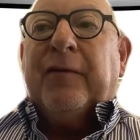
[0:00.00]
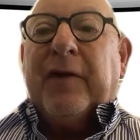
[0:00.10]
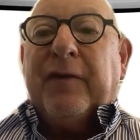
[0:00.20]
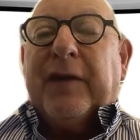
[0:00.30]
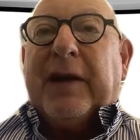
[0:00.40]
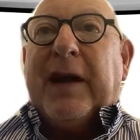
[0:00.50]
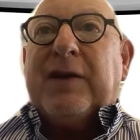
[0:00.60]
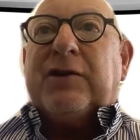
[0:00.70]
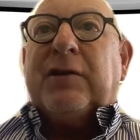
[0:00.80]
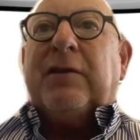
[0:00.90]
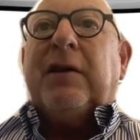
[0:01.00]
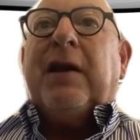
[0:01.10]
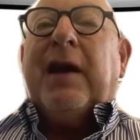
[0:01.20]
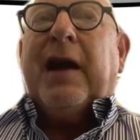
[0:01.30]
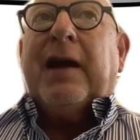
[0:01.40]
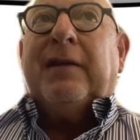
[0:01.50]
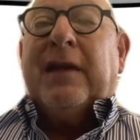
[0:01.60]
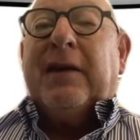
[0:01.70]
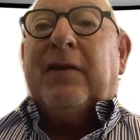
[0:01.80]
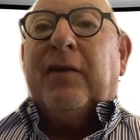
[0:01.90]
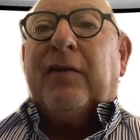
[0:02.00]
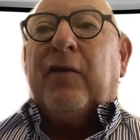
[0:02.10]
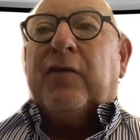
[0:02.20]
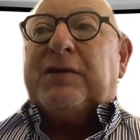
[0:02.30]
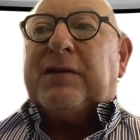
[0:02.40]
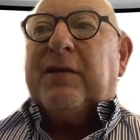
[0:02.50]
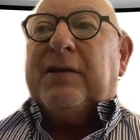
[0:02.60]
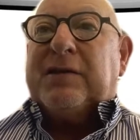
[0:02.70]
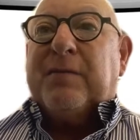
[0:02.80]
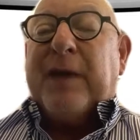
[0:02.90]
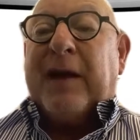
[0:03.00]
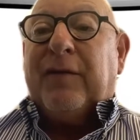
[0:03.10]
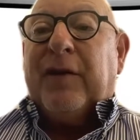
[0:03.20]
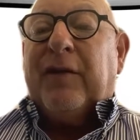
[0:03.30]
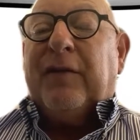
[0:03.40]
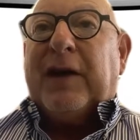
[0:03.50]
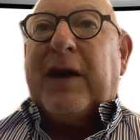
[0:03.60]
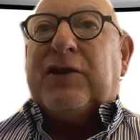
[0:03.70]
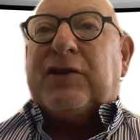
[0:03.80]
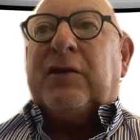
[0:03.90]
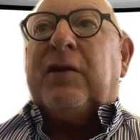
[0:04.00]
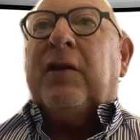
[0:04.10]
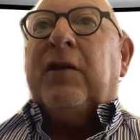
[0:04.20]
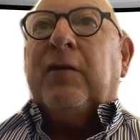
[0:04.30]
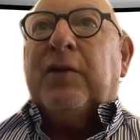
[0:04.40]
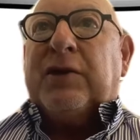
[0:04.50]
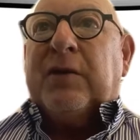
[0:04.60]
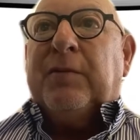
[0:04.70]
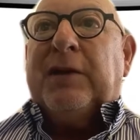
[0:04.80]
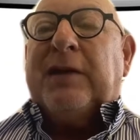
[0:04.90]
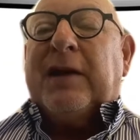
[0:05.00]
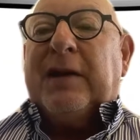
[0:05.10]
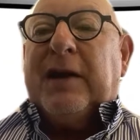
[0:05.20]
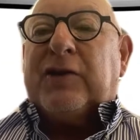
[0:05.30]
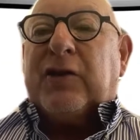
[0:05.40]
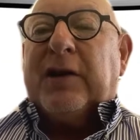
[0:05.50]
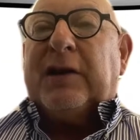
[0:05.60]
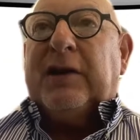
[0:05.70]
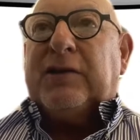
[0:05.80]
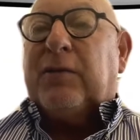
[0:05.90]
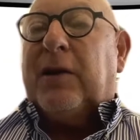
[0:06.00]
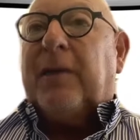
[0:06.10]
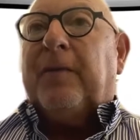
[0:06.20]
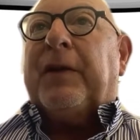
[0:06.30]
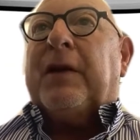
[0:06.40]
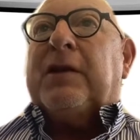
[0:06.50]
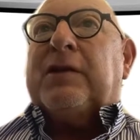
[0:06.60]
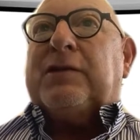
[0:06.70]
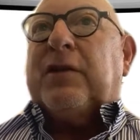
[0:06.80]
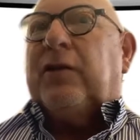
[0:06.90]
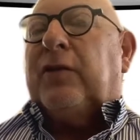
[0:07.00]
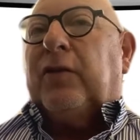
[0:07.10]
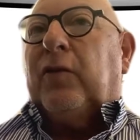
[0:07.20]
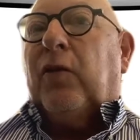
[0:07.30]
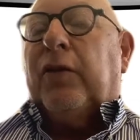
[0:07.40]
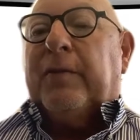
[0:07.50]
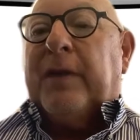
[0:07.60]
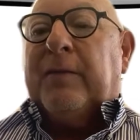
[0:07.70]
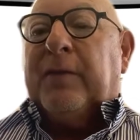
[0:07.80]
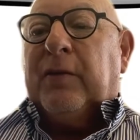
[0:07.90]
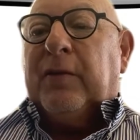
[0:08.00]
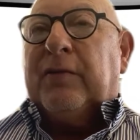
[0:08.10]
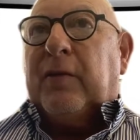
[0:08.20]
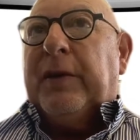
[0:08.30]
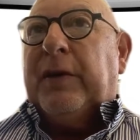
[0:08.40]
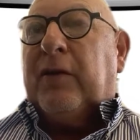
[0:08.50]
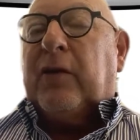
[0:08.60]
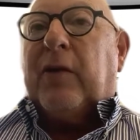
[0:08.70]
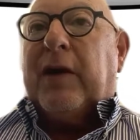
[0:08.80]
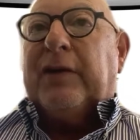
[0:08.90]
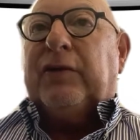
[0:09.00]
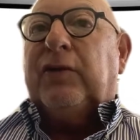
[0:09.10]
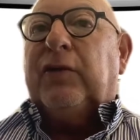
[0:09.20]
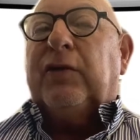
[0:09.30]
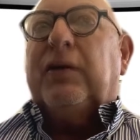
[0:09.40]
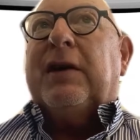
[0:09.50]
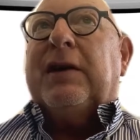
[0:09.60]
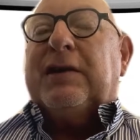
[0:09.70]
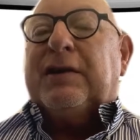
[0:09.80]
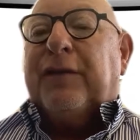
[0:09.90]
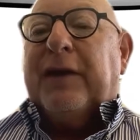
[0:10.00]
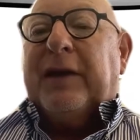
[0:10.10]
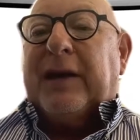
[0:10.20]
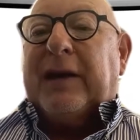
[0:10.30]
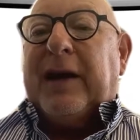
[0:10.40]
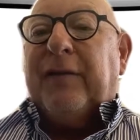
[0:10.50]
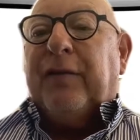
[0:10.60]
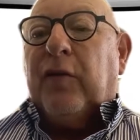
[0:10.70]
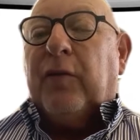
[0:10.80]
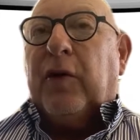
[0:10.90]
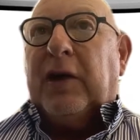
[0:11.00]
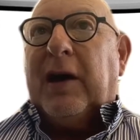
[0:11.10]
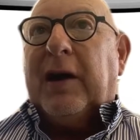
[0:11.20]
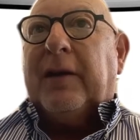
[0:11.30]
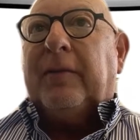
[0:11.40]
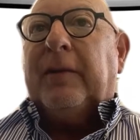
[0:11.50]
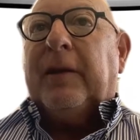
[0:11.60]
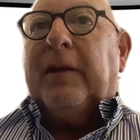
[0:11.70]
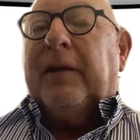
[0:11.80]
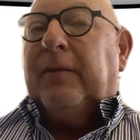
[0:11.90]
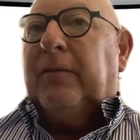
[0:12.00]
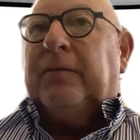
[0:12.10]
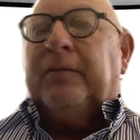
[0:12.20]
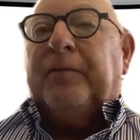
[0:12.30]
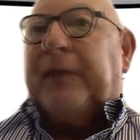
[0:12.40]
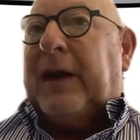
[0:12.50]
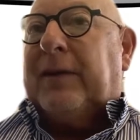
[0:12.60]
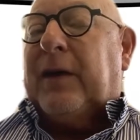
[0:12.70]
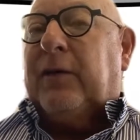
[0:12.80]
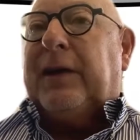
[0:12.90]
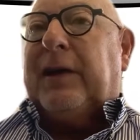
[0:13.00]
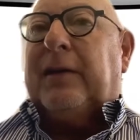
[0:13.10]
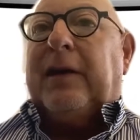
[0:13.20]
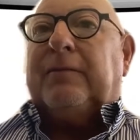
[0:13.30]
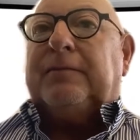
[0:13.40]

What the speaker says: verification. And then, of course, there is the bank verification, which can be done electronically as well. So all the member would be required to do is fill in a claim form online, and they would then